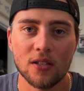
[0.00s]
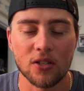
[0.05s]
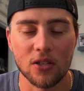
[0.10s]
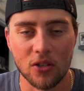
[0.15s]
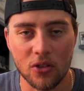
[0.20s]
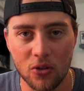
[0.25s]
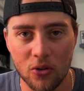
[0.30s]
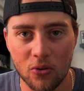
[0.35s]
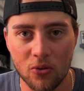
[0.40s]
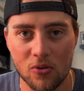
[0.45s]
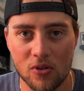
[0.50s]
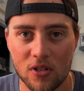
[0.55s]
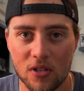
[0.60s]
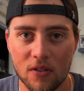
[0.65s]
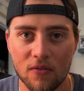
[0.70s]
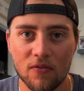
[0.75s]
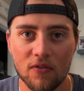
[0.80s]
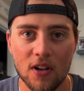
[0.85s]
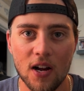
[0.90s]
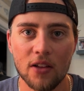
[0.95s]
to use
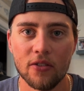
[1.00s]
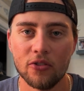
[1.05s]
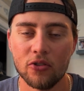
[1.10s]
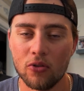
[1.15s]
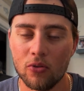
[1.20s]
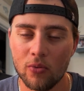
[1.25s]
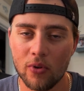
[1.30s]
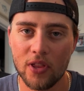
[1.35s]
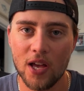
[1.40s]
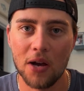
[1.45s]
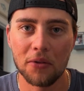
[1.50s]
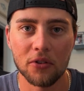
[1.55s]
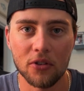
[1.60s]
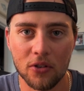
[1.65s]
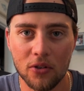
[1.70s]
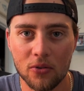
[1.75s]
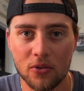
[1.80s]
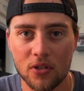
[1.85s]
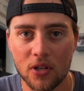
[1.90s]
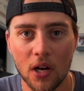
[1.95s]
to fly the drone without
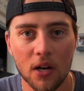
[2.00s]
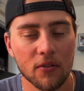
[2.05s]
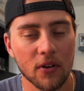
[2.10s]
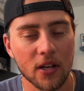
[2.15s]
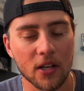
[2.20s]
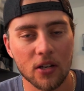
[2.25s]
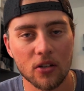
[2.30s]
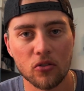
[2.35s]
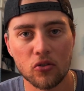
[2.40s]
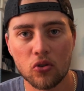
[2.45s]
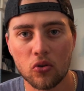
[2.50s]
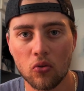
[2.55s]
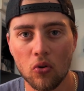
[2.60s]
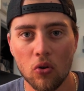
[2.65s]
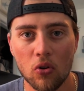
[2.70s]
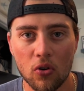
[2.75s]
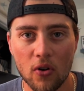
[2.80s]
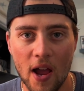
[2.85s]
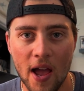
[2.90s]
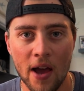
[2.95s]
the use of a
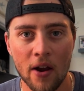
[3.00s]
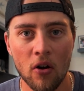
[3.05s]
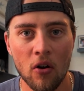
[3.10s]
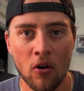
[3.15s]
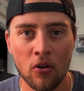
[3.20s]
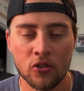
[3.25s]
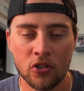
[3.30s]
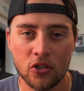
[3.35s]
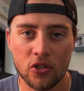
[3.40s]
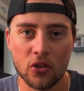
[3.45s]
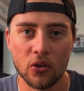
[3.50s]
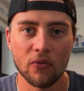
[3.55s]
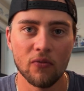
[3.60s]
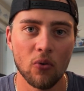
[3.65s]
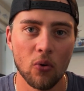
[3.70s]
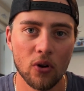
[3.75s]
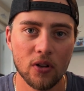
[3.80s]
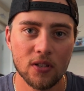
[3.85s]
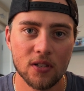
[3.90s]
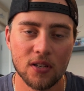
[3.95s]
controller at all, just your
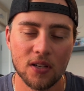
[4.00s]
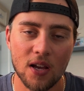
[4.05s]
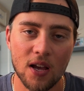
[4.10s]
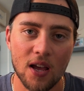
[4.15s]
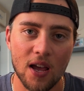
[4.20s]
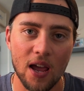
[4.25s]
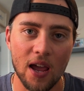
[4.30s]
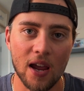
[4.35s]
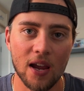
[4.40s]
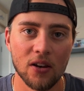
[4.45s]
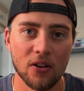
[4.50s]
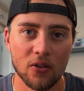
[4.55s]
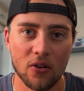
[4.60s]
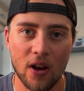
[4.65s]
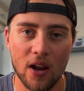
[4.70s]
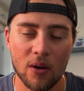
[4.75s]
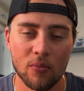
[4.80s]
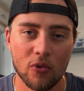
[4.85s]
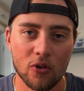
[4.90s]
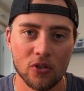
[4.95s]
voice and
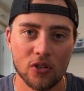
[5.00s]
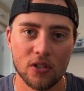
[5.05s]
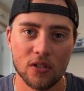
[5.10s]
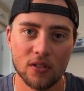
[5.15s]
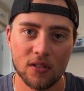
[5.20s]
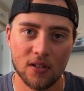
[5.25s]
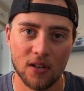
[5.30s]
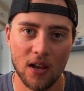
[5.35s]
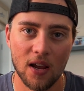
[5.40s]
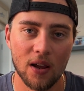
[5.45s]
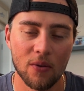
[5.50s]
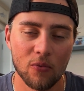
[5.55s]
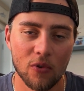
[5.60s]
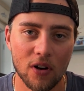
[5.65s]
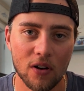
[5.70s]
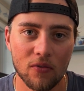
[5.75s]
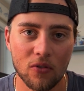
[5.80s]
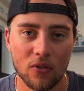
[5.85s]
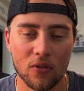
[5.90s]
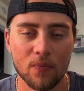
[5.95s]
your hand motions and
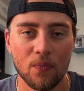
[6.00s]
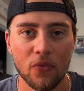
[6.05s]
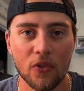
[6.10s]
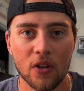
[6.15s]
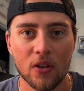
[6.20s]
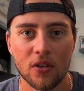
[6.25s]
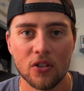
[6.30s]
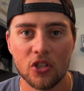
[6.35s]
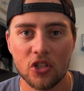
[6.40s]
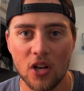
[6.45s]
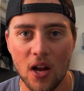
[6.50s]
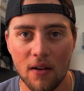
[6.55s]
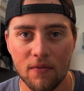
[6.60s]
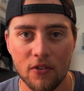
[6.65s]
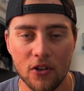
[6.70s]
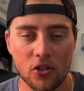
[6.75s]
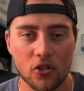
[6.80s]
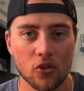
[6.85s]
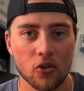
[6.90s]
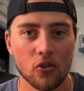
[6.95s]
whatever
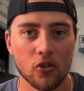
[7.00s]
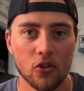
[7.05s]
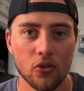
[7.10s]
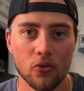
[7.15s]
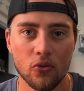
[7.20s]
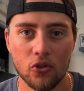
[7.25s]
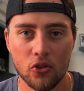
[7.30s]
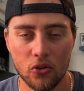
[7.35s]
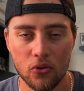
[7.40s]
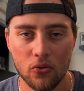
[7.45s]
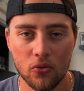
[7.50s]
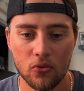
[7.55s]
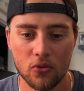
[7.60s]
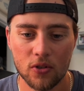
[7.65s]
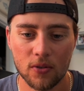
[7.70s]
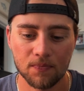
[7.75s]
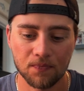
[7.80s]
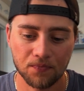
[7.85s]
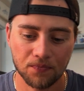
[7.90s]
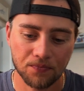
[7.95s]
shot feature you
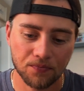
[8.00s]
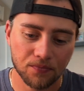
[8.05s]
choose.